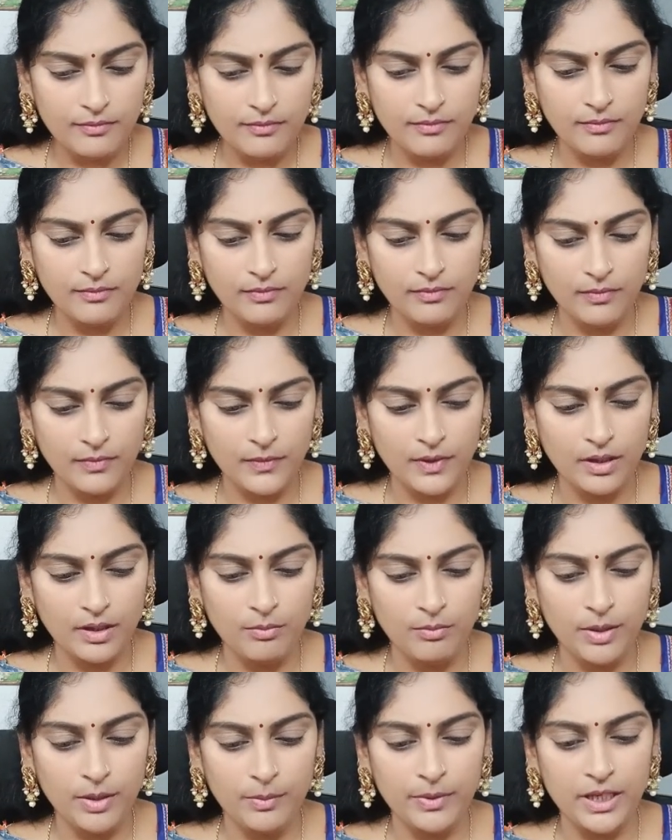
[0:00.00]

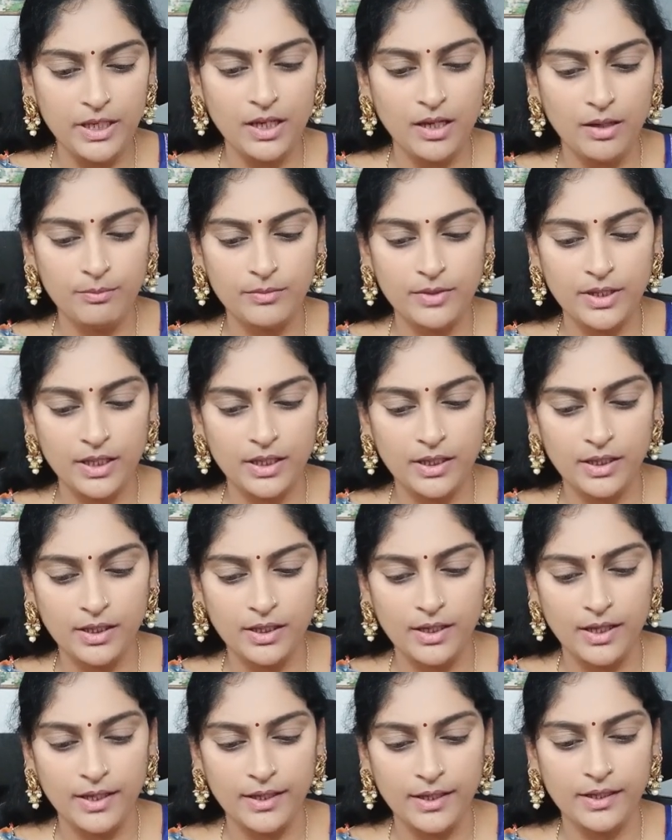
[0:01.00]
Maybe I'm taking
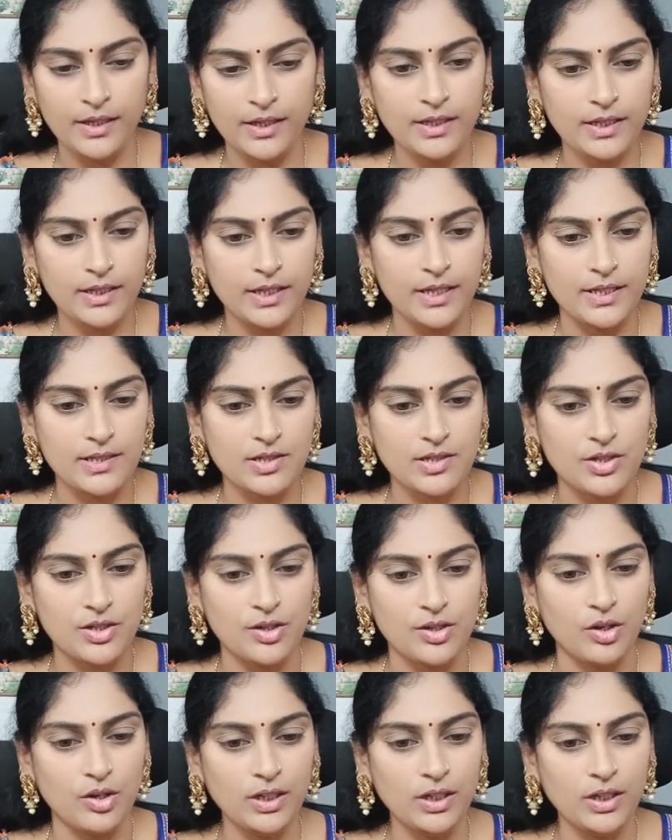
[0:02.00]
like a test.py.